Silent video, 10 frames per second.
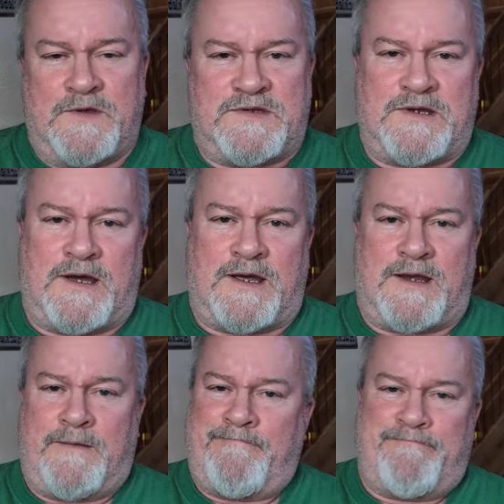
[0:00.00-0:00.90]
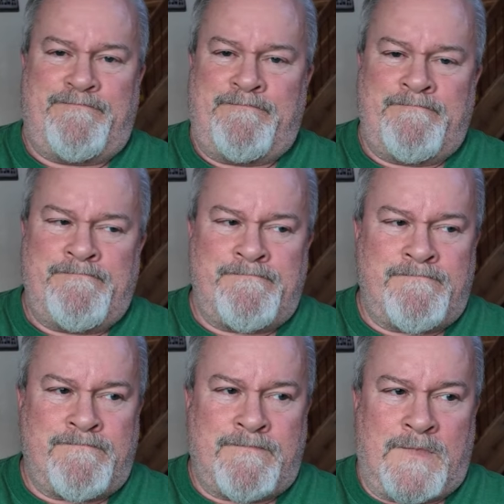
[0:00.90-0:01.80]
was not...
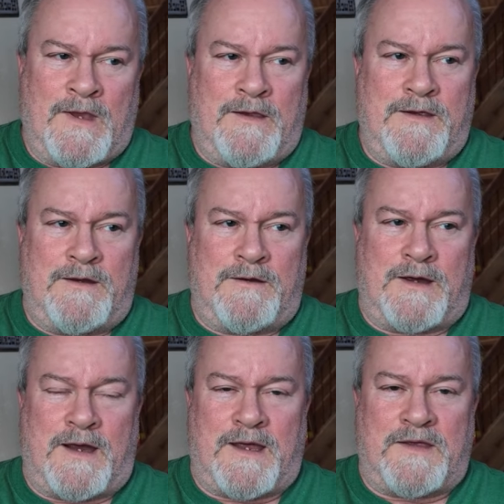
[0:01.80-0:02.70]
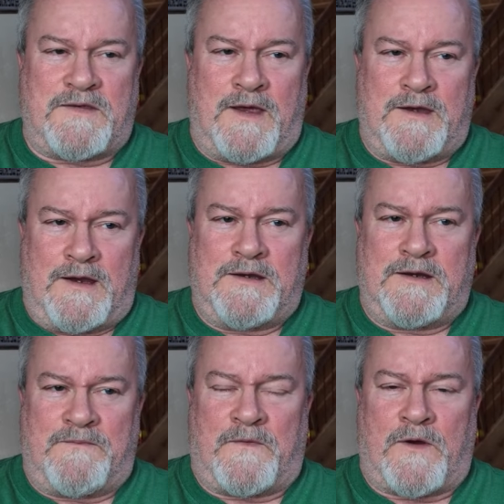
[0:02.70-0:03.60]
You know, I guess I, I
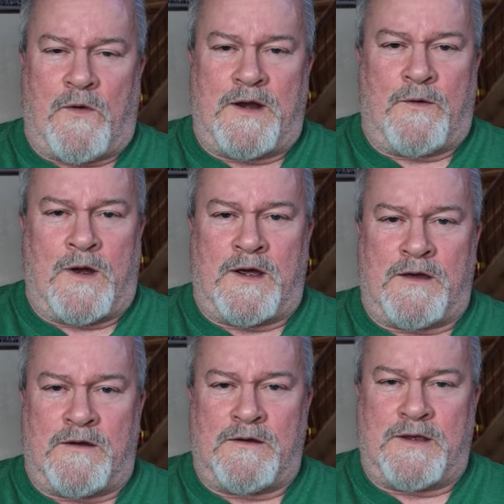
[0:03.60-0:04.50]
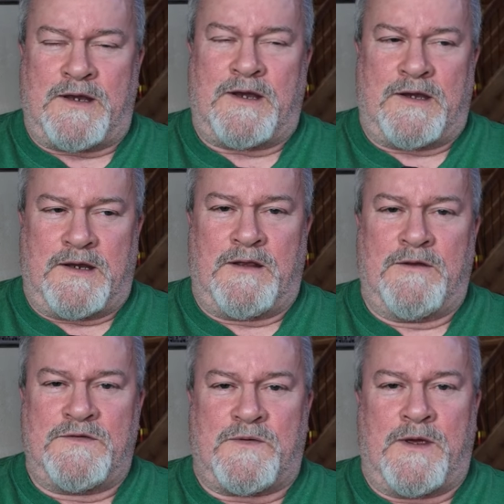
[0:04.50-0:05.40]
did it for quite a while, and I did
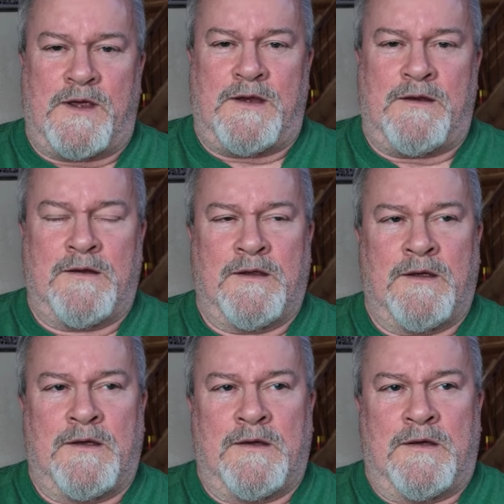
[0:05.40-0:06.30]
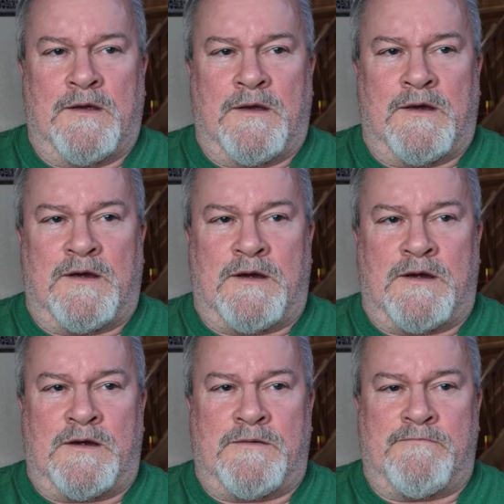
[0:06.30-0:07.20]
lose weight.
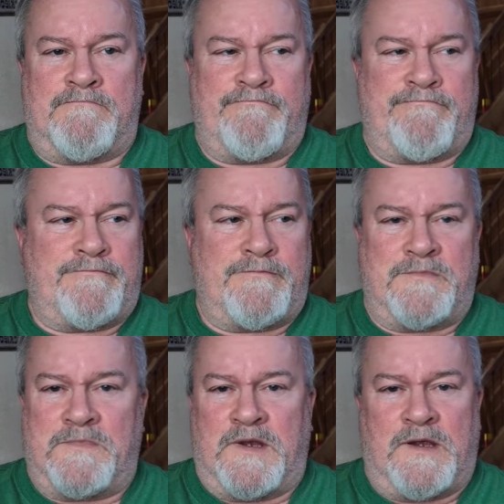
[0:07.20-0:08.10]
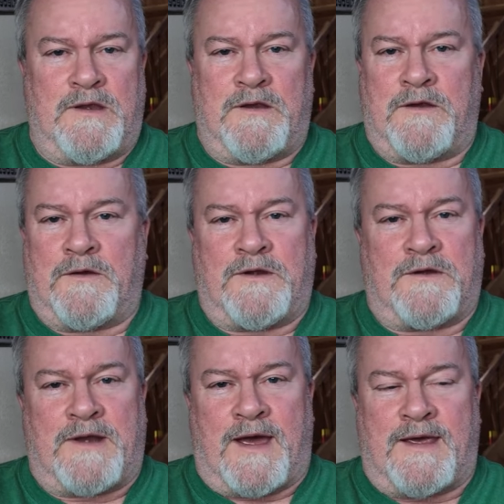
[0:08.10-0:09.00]
Um, your,
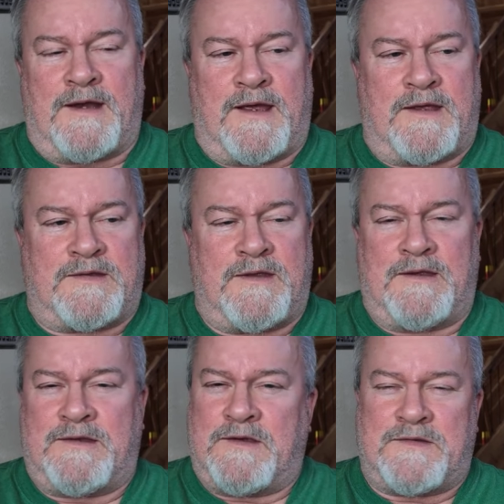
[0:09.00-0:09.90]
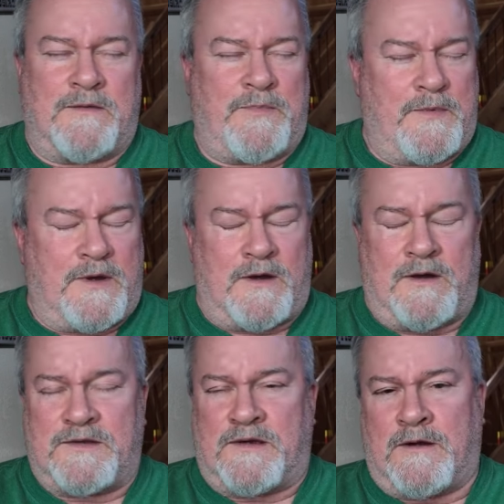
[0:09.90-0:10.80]
your diet has, it's just,
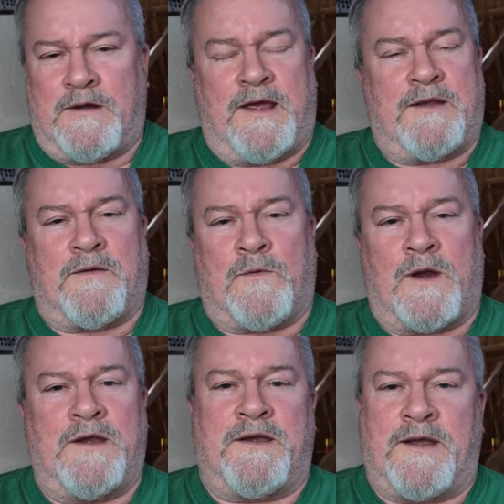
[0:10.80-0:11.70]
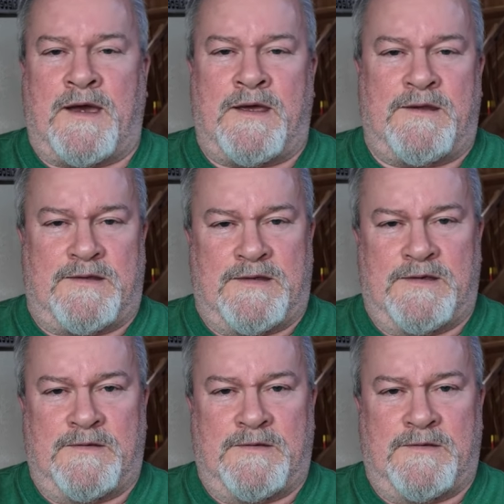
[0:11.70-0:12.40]
oh, it's hard to get the right diet